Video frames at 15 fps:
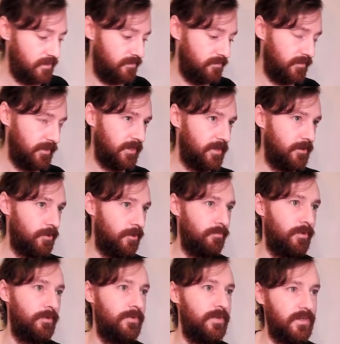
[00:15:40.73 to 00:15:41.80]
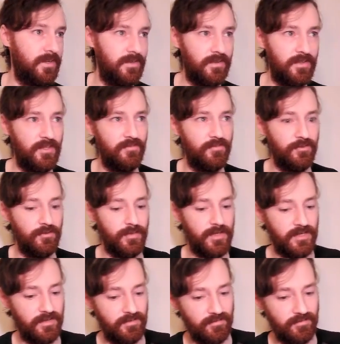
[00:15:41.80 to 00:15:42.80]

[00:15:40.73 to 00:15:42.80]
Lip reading: a combo deck in the format.